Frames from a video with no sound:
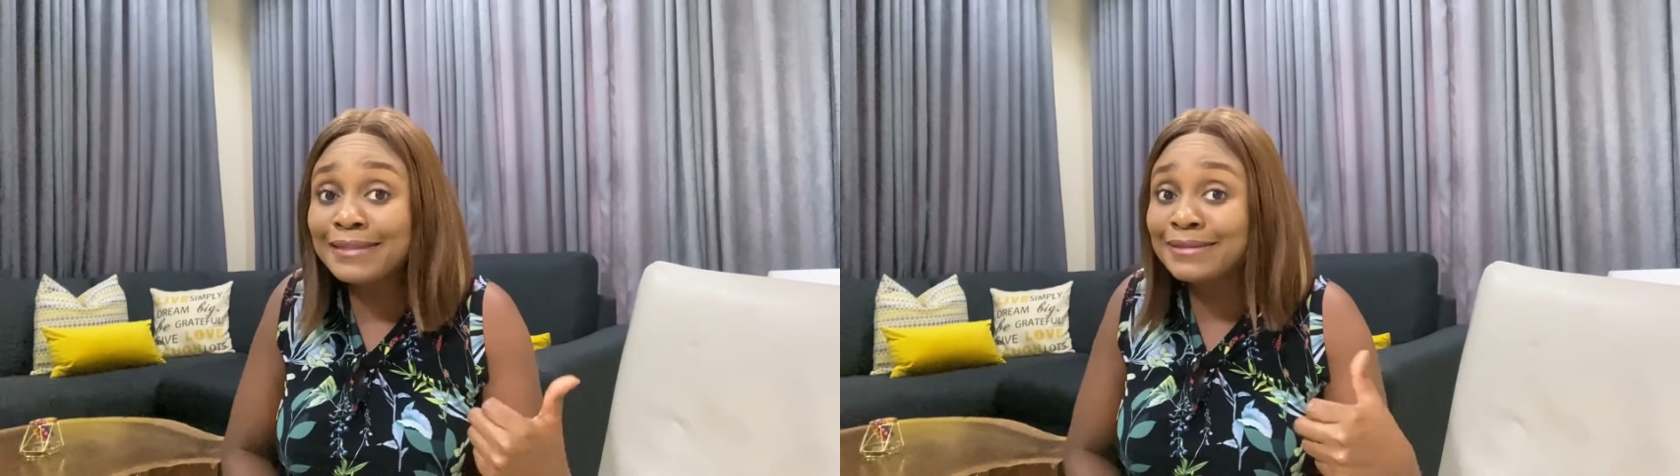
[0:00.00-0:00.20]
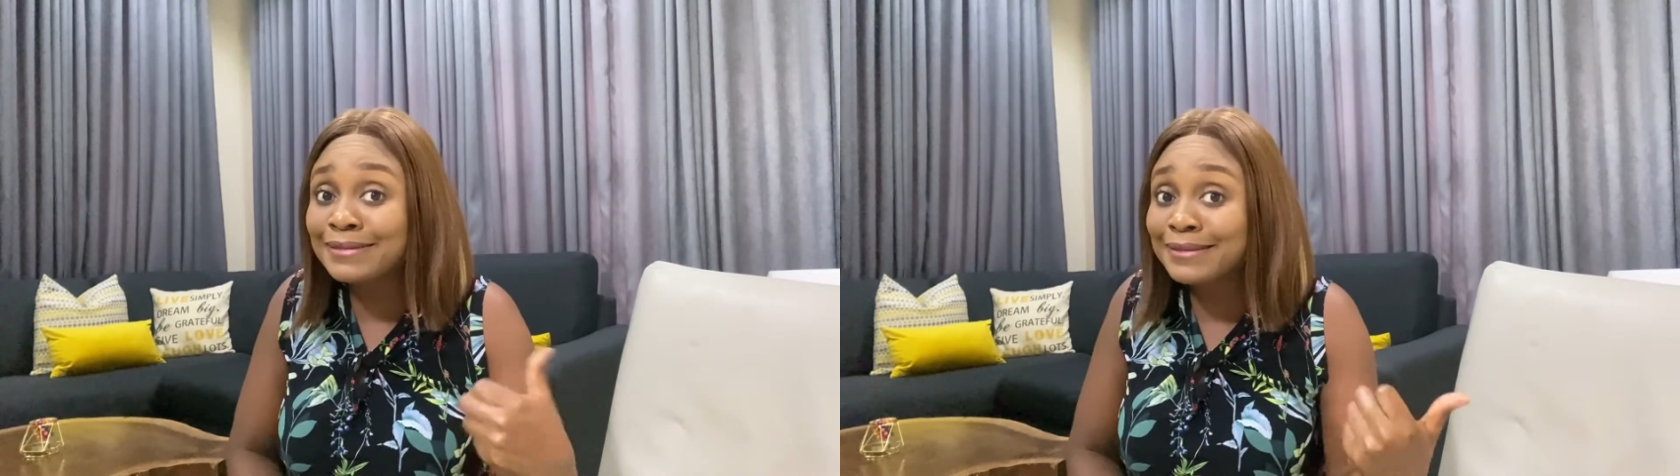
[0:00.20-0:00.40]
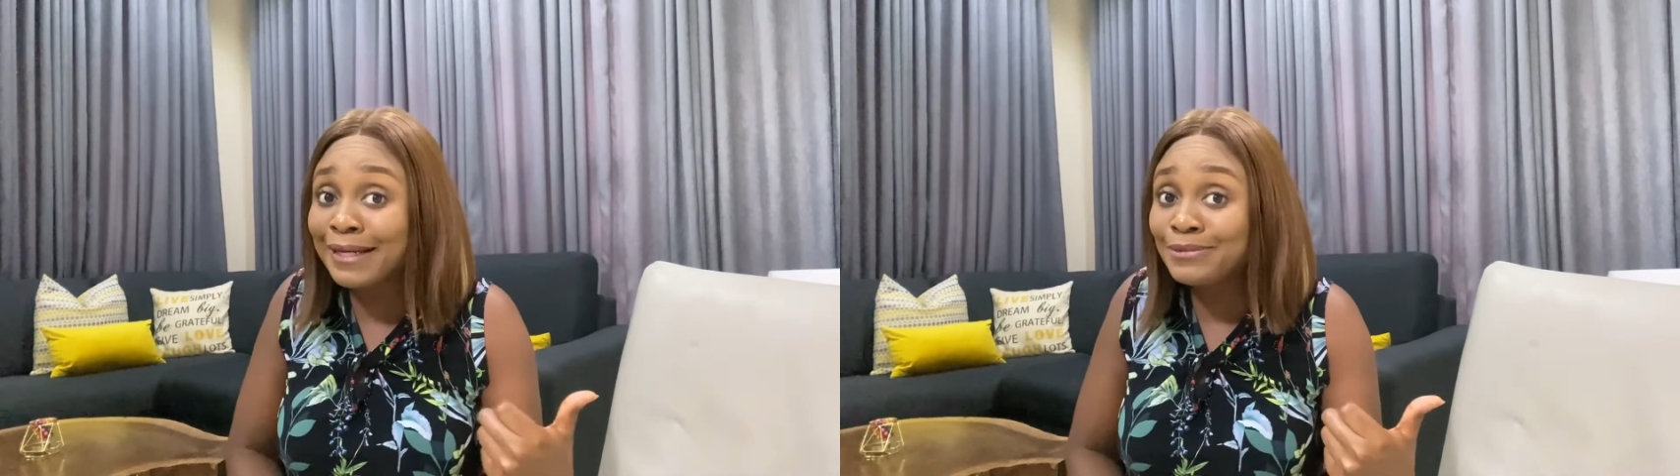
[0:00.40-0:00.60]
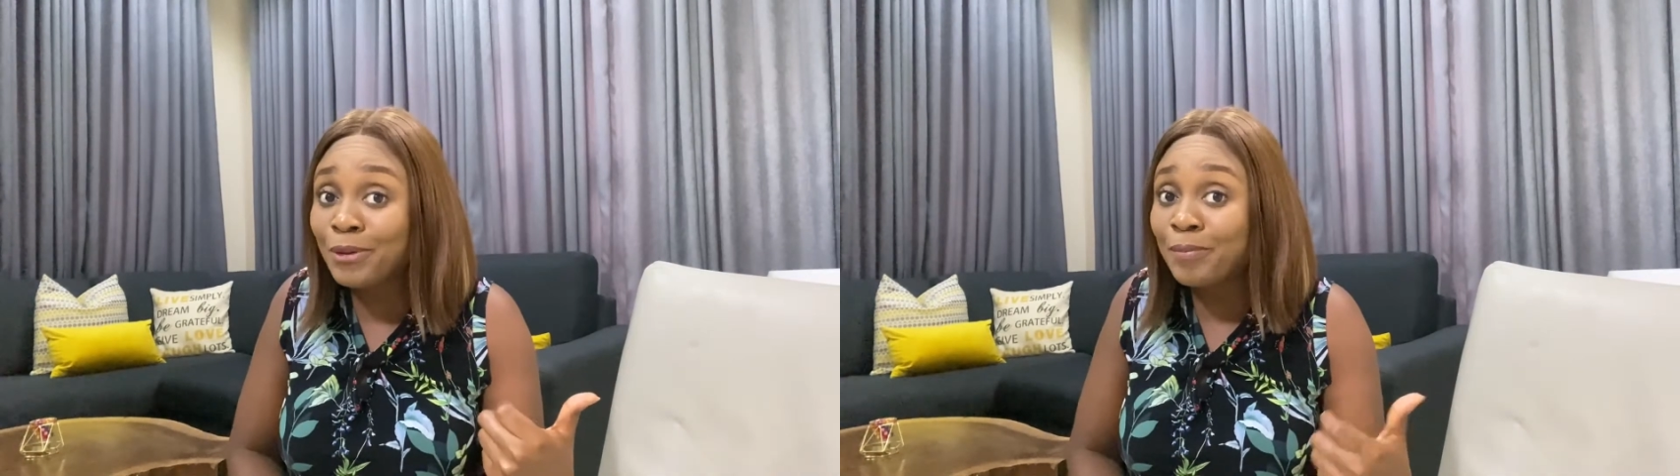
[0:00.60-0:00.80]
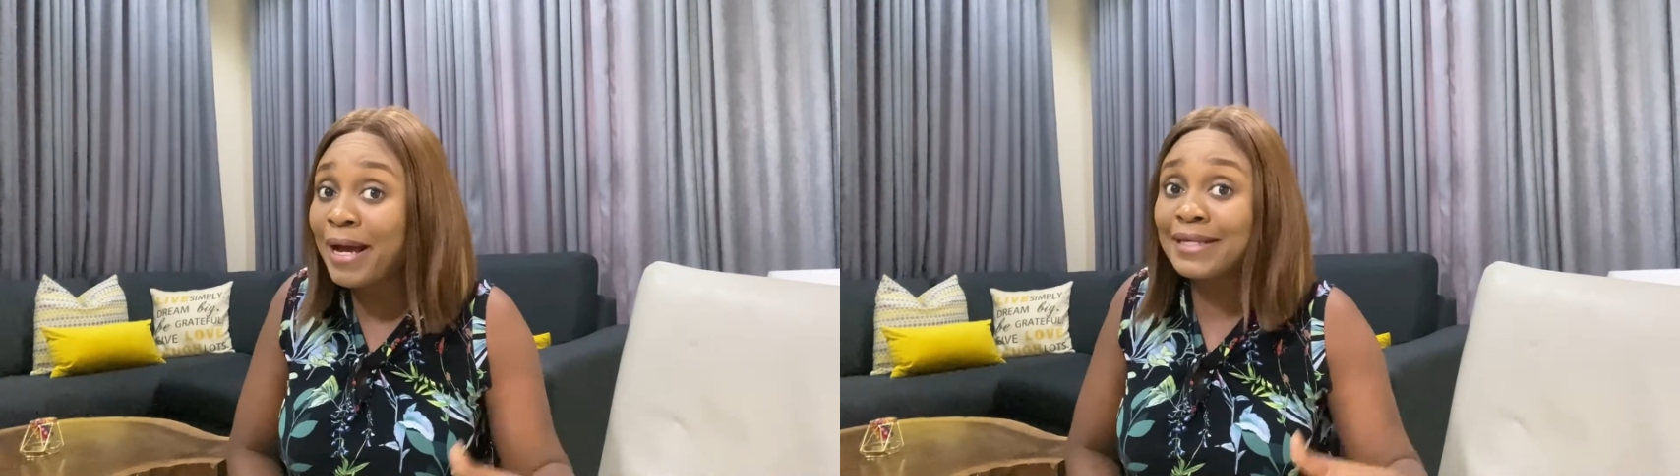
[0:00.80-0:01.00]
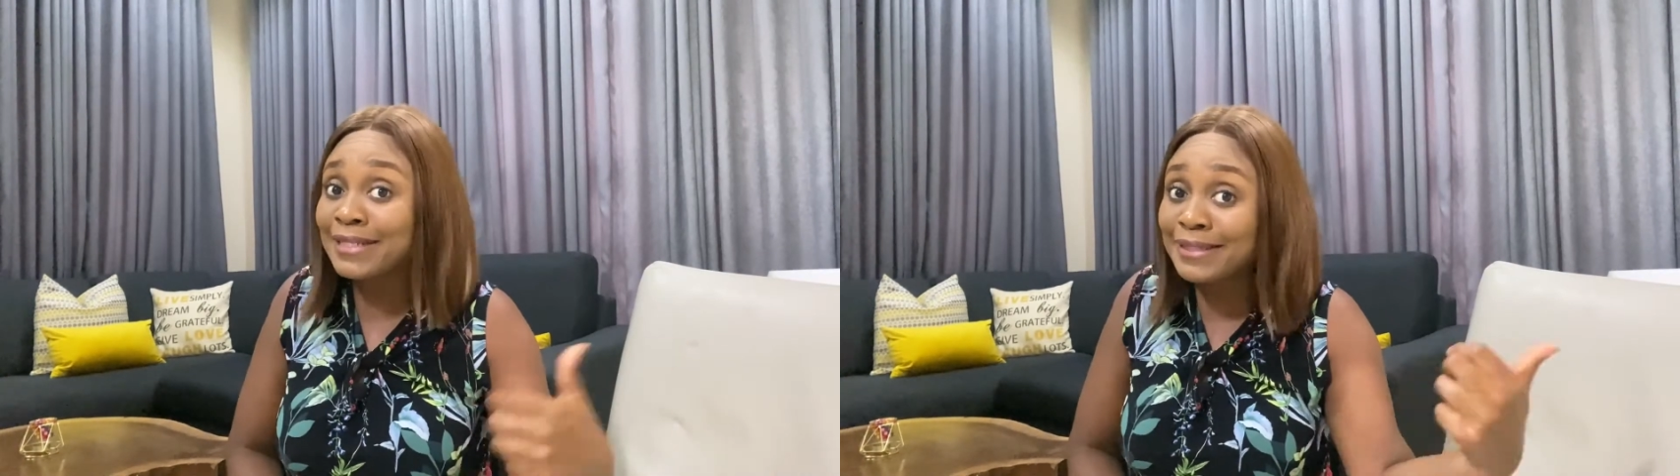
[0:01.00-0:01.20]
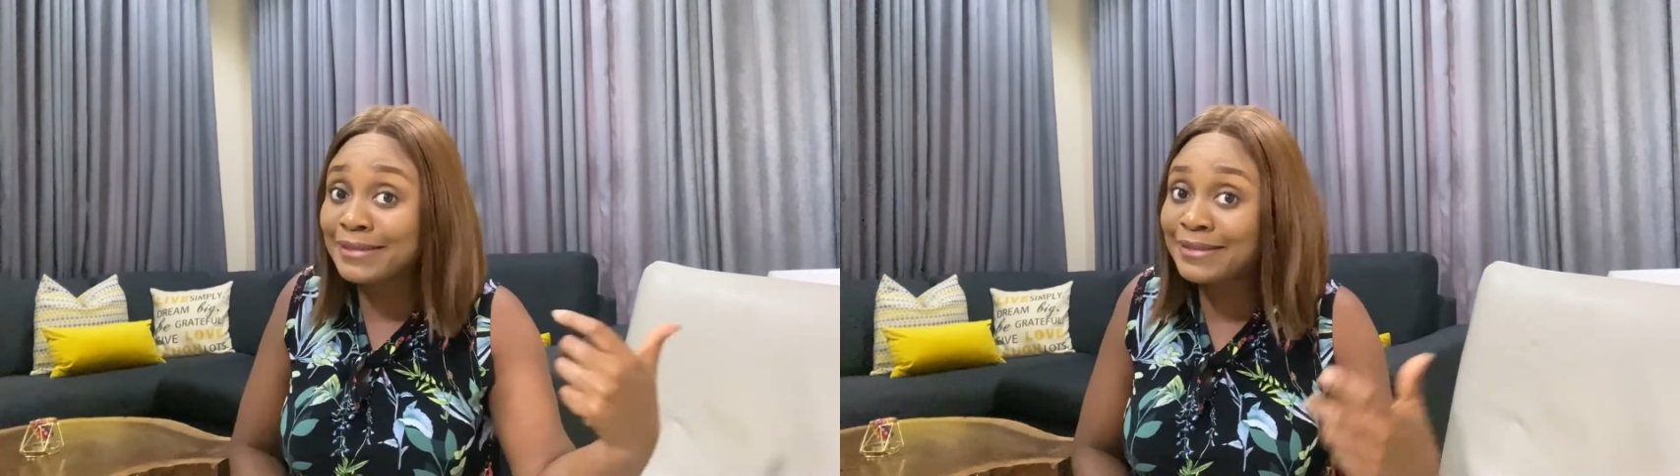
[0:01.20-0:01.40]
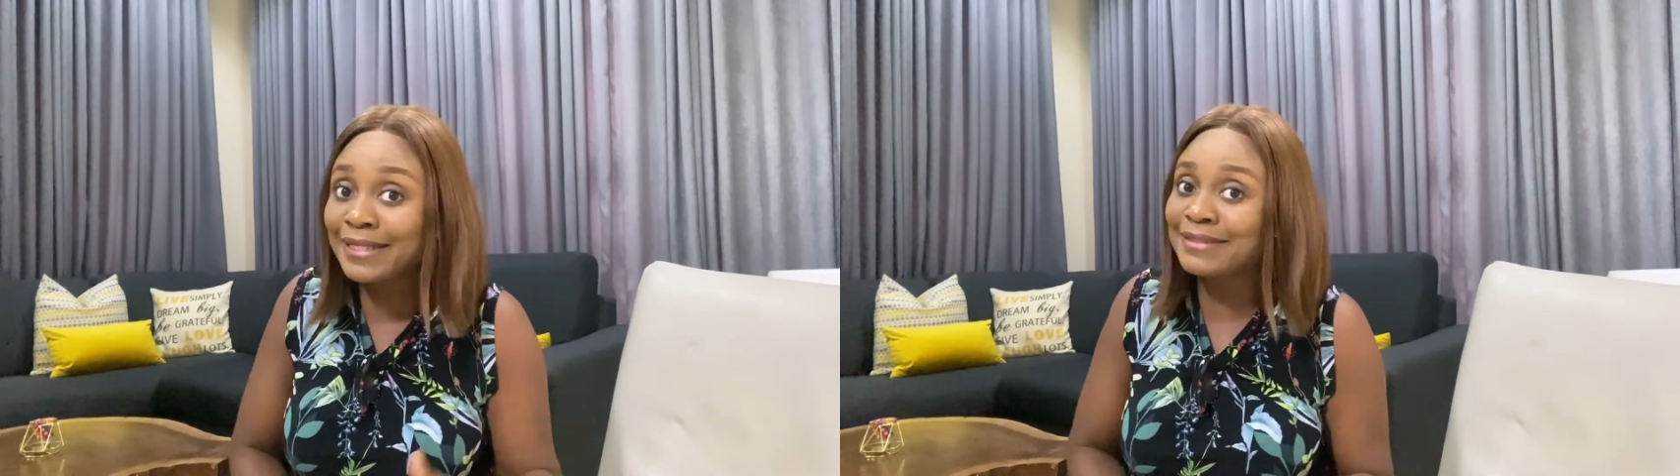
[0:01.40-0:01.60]
the carry-on bag that they
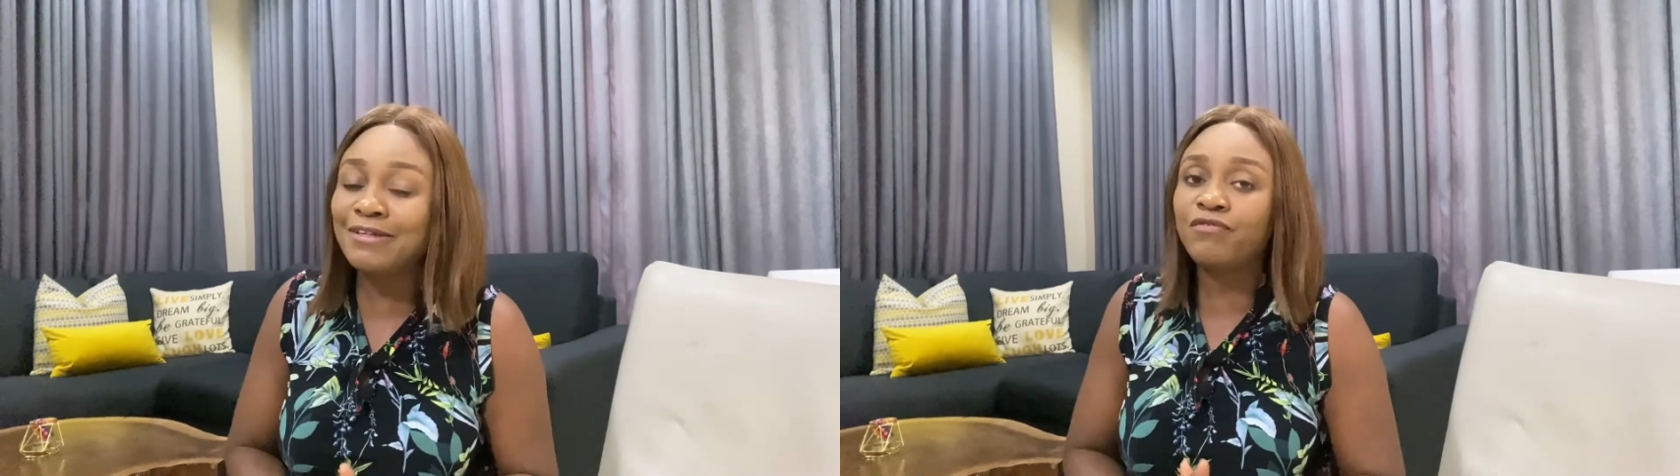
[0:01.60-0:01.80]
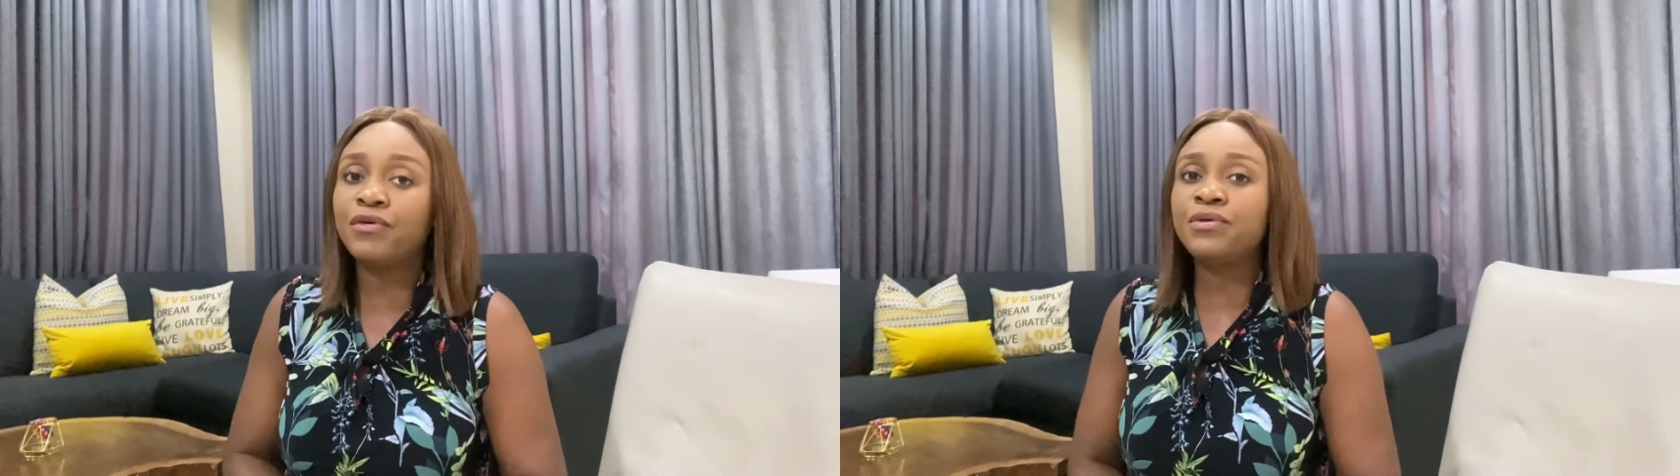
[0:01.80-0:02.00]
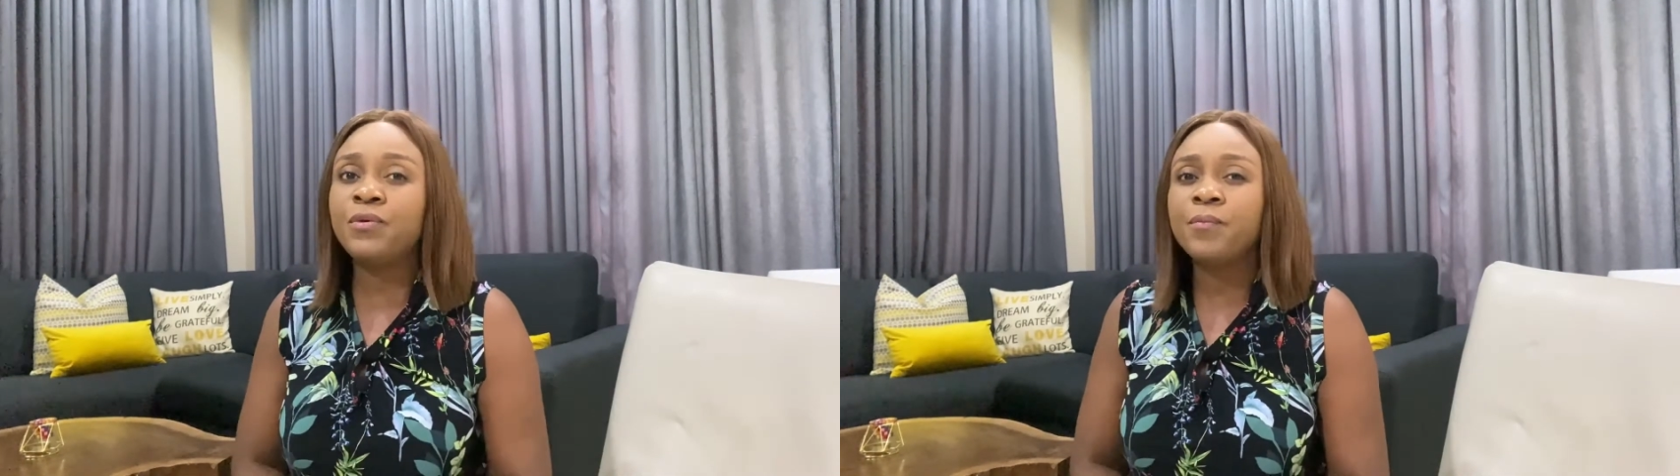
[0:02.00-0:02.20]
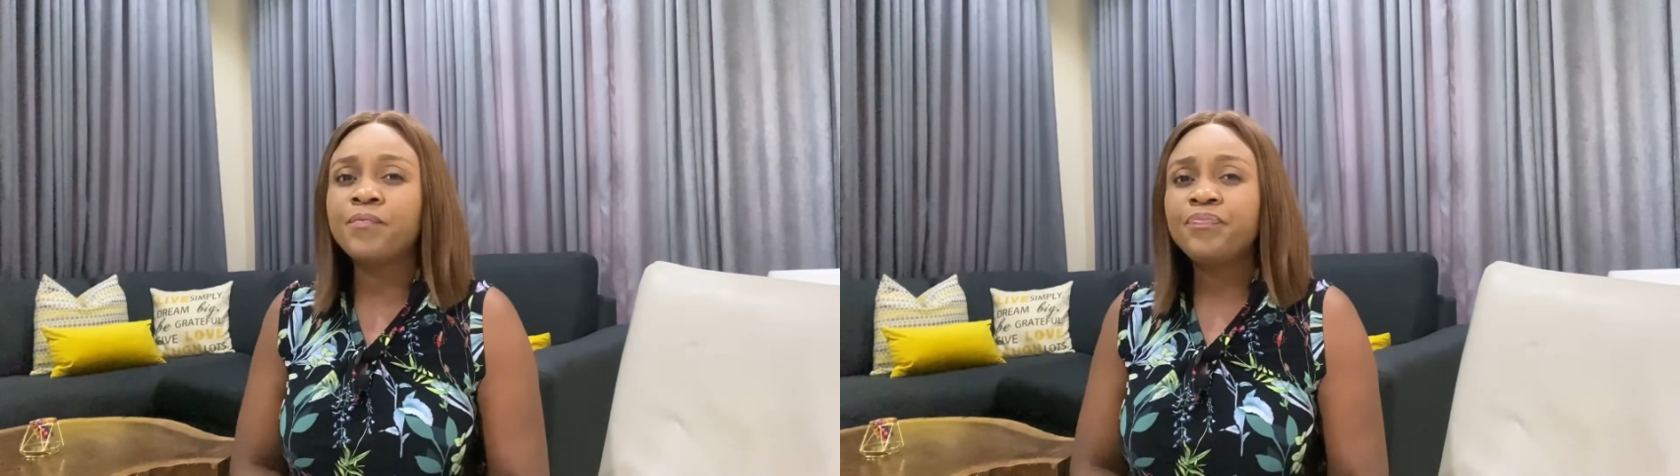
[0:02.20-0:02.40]
checked in for you.